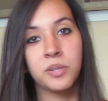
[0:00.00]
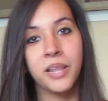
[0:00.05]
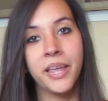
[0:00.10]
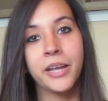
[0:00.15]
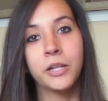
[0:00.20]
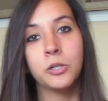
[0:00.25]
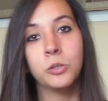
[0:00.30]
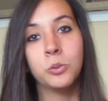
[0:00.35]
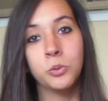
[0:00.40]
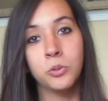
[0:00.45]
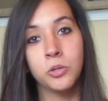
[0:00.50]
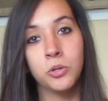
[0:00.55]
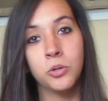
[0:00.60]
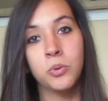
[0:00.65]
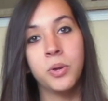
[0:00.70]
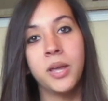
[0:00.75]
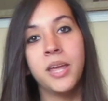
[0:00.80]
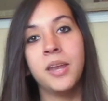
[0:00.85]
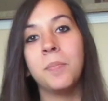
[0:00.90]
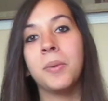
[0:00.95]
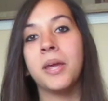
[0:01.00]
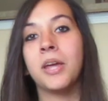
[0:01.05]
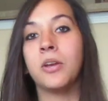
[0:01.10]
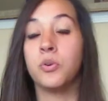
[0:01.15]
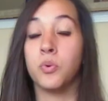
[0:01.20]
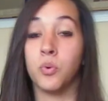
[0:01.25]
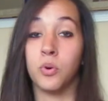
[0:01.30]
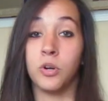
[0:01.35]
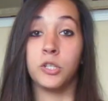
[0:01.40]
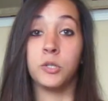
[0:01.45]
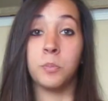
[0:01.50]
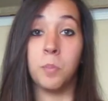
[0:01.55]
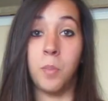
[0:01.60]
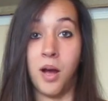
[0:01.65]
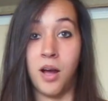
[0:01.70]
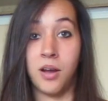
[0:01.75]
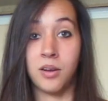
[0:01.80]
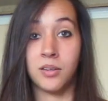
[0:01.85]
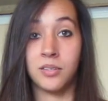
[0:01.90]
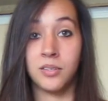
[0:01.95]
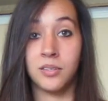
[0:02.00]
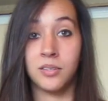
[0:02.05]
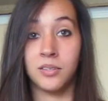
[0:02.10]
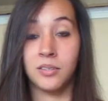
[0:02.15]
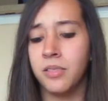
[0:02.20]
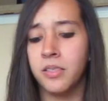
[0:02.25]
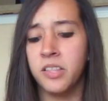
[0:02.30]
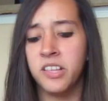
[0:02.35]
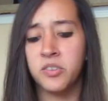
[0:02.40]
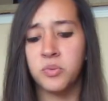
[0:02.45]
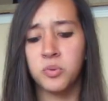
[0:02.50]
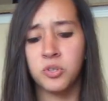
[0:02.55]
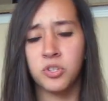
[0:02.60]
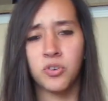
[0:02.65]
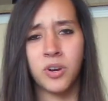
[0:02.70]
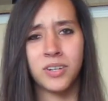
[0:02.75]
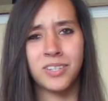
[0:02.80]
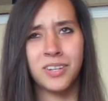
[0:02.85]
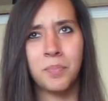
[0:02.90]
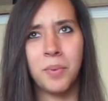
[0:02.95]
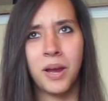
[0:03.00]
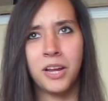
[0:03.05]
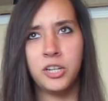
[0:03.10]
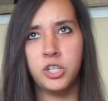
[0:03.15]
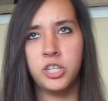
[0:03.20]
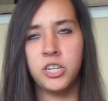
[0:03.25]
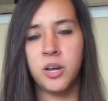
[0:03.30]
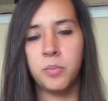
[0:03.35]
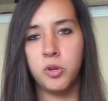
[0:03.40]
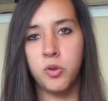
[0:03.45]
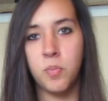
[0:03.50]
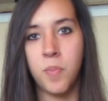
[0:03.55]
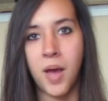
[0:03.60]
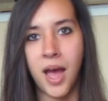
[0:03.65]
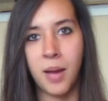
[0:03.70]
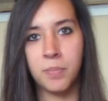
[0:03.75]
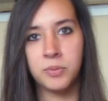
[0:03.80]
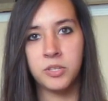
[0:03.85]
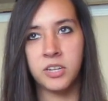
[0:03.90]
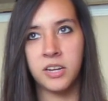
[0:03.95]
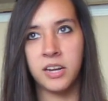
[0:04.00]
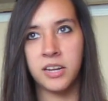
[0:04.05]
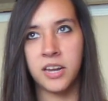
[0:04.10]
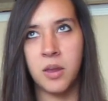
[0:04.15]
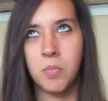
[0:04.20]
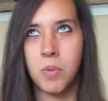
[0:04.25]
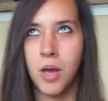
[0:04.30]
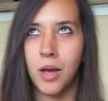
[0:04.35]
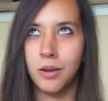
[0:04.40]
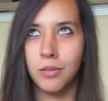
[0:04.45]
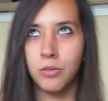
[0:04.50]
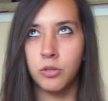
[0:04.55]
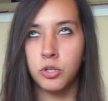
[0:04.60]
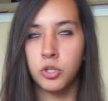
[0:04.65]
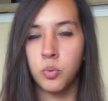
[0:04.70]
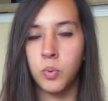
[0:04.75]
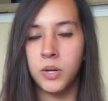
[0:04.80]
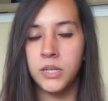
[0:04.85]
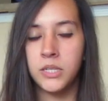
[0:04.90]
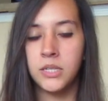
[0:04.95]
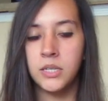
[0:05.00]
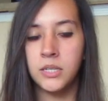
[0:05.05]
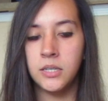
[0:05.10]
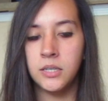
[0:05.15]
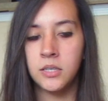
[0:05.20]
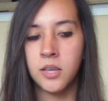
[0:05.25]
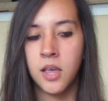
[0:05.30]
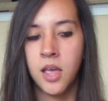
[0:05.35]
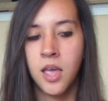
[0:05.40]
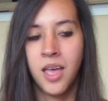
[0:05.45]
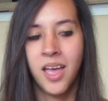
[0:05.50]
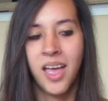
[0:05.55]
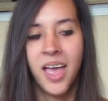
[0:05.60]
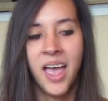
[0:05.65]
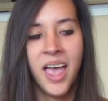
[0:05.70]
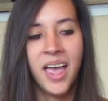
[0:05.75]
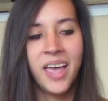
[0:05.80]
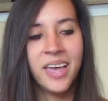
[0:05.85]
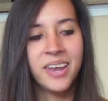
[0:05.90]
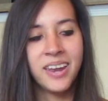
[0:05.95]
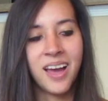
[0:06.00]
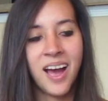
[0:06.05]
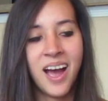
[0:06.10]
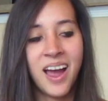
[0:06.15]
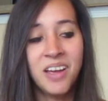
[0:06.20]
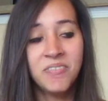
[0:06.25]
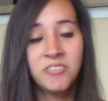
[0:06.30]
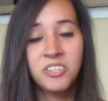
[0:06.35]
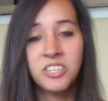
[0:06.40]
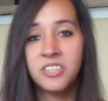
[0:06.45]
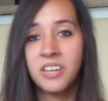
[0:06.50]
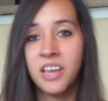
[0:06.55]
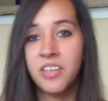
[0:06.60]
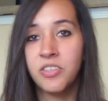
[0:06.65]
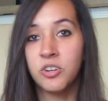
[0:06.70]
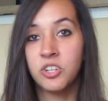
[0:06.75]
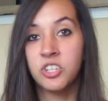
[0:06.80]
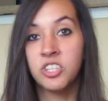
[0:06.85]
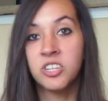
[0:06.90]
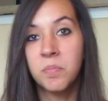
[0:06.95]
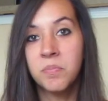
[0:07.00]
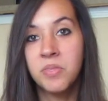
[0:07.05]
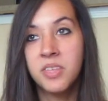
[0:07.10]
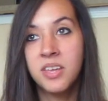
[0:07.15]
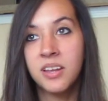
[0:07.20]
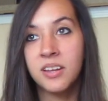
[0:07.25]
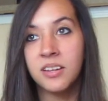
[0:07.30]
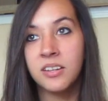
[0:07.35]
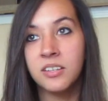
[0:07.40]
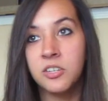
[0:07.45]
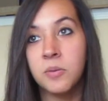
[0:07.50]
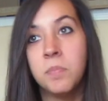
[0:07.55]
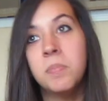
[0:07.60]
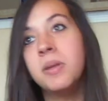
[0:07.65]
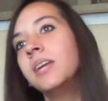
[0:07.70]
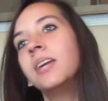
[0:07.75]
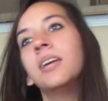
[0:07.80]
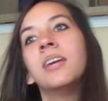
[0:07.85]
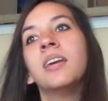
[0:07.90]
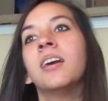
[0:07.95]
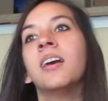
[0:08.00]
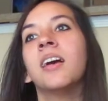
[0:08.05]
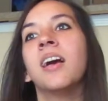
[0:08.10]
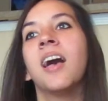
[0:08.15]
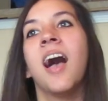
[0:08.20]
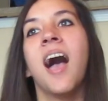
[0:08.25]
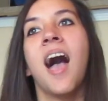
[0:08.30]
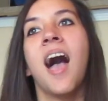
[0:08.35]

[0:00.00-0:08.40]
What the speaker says: playing Lulu in Pandora's Box. And this was directed by G.W. Pabst, and it came out in the 20s. And I have to say, there's something, to me,